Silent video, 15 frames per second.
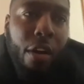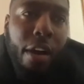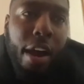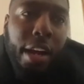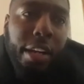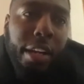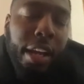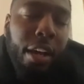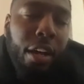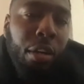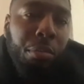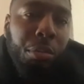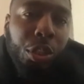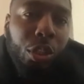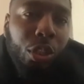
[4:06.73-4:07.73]

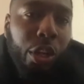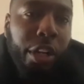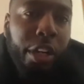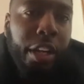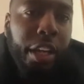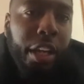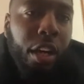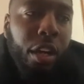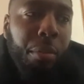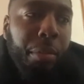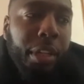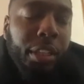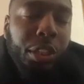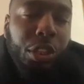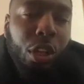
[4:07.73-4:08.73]
I'm just learning the
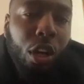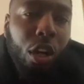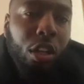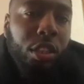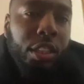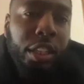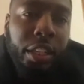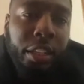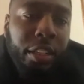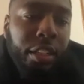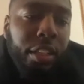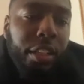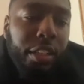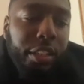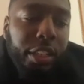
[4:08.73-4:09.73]
installs and
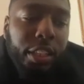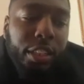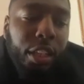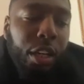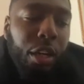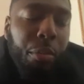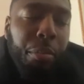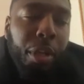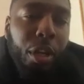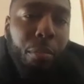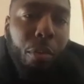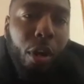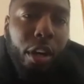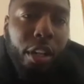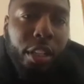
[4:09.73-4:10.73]
just being a
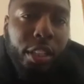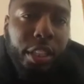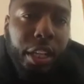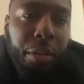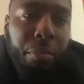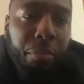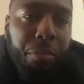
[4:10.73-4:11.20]
part of this team.